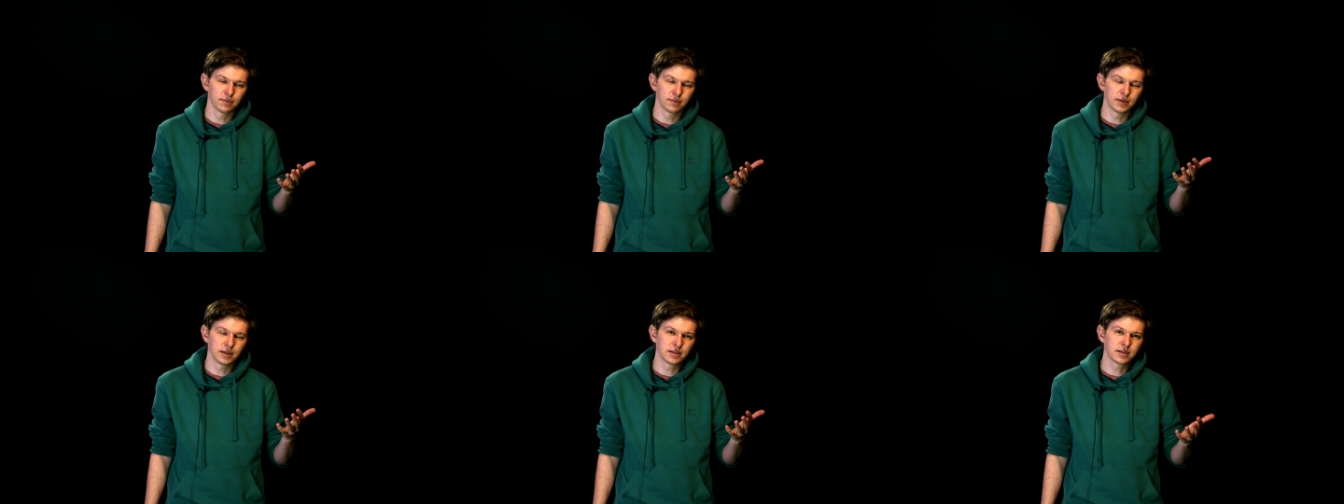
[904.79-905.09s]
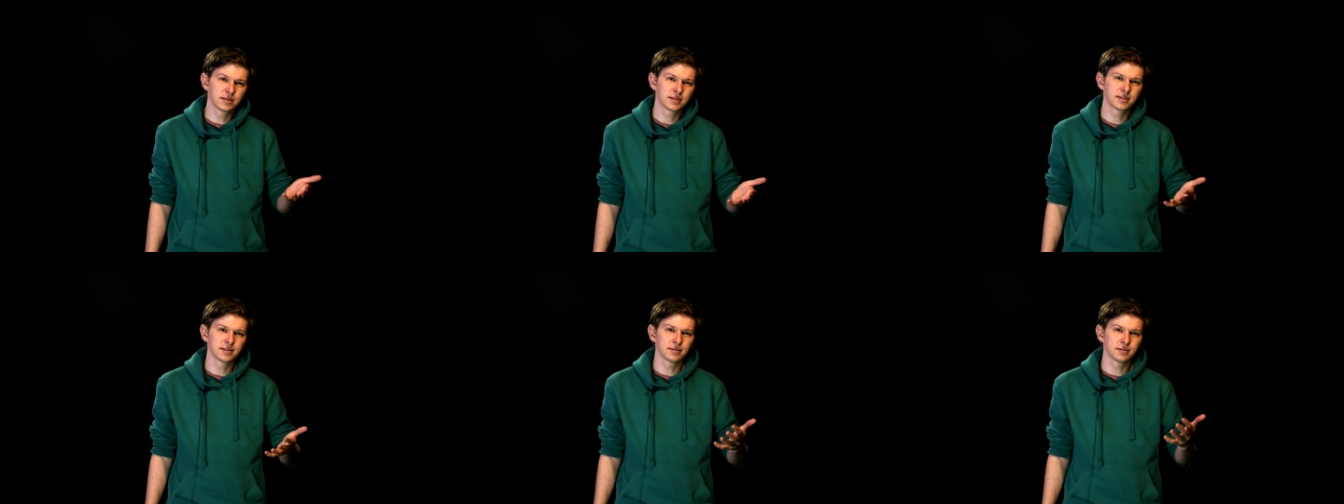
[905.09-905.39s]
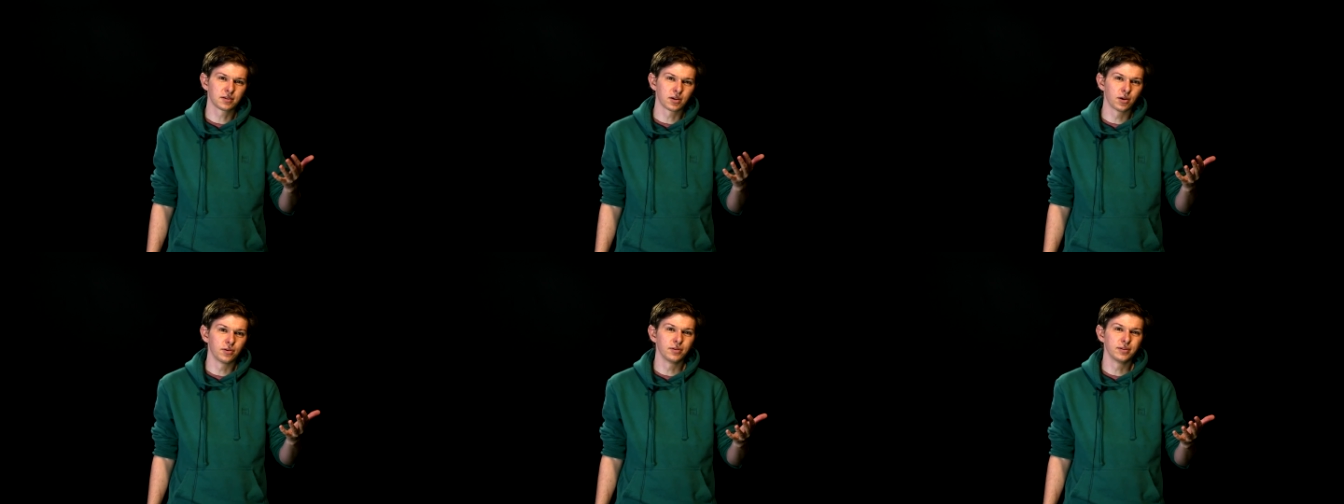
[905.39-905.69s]
these
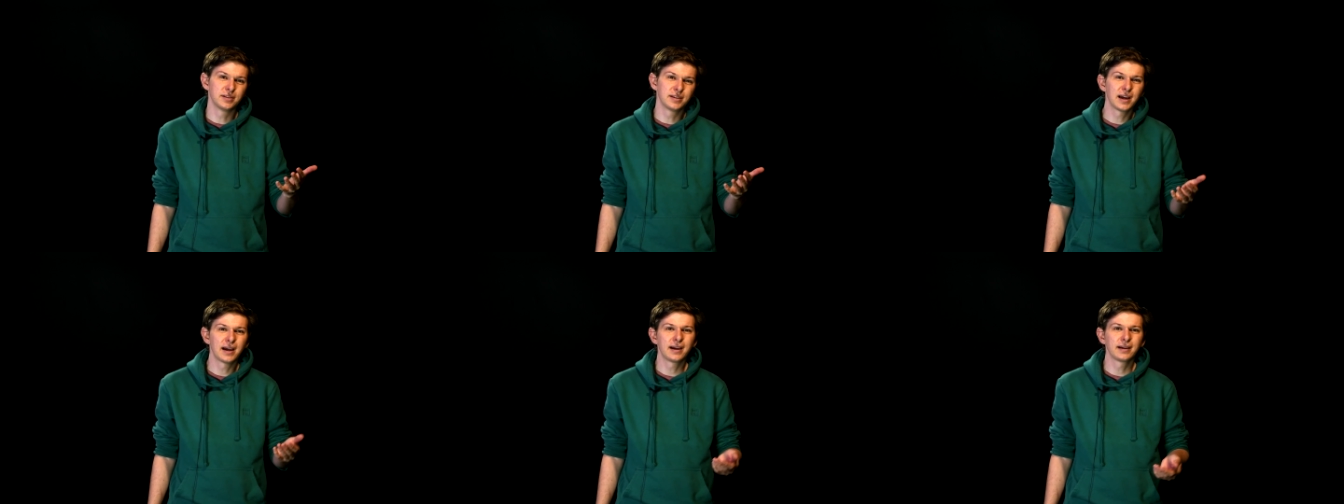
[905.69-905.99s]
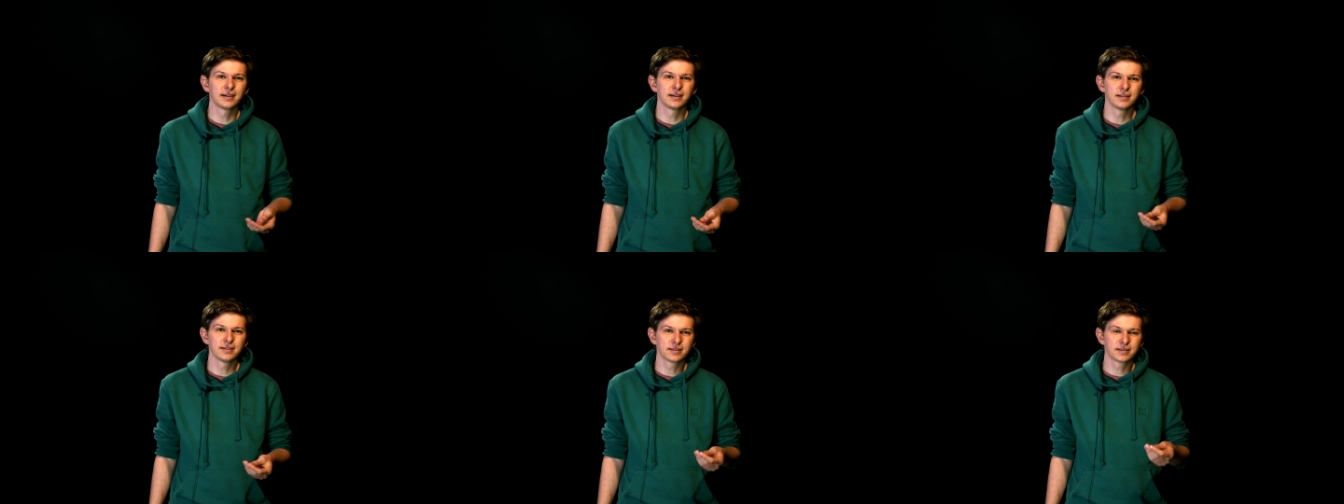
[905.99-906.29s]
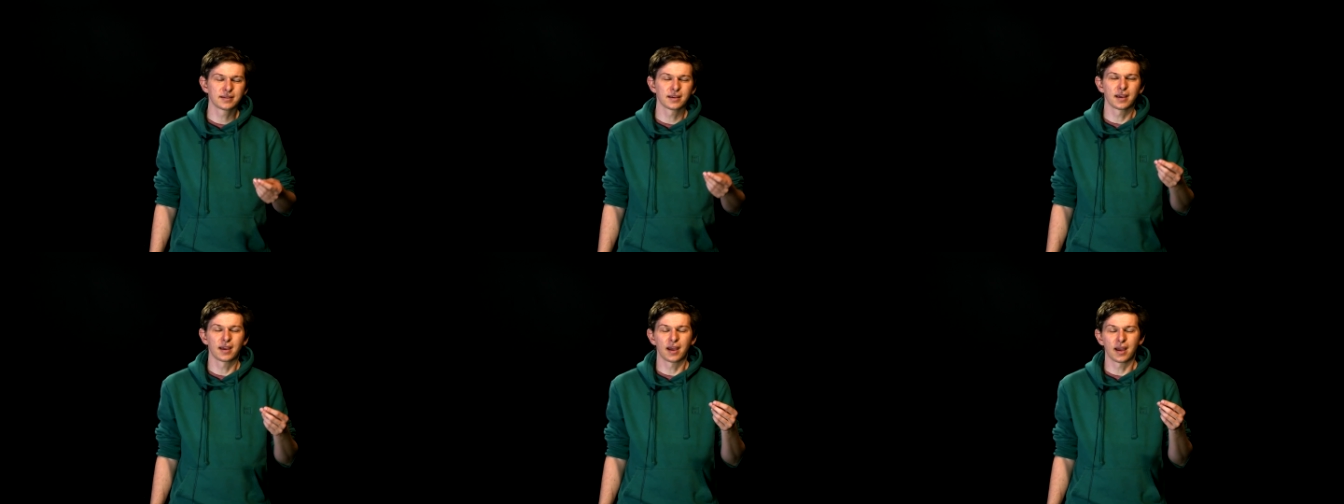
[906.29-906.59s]
coded
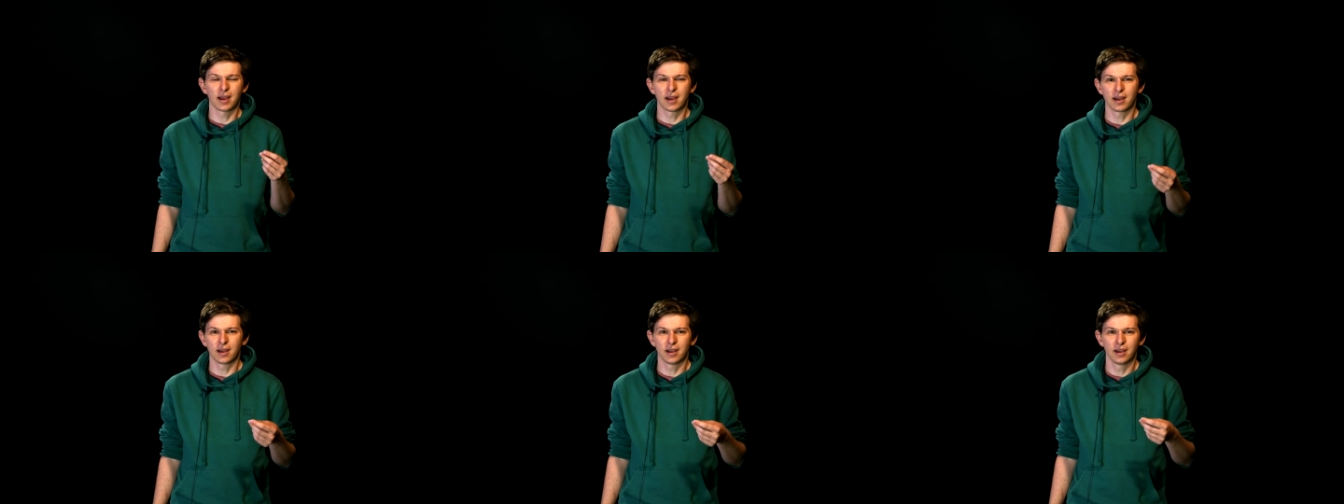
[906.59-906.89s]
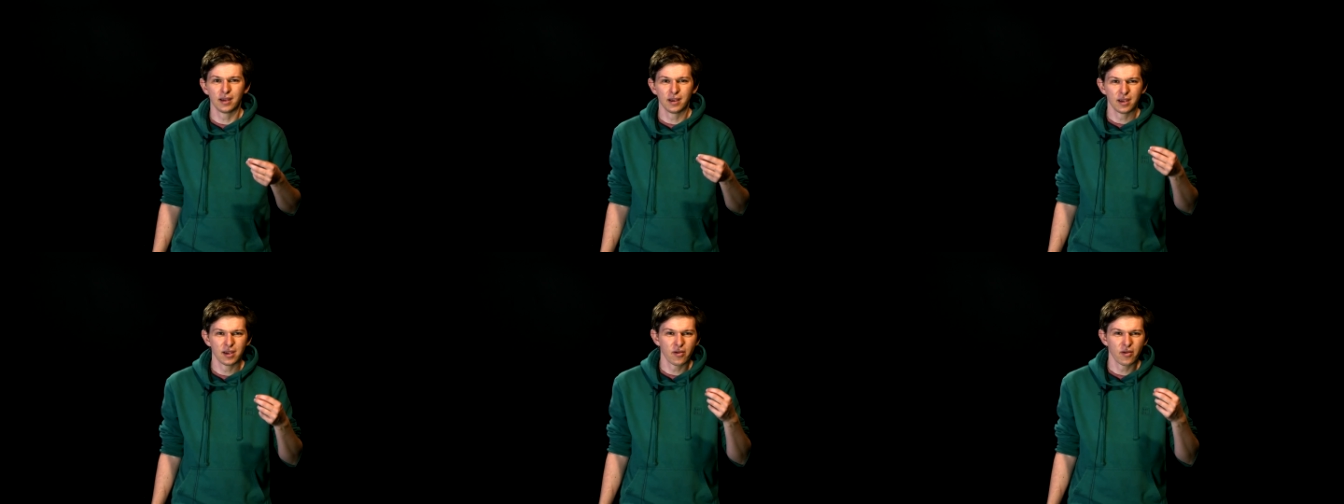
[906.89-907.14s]
targets are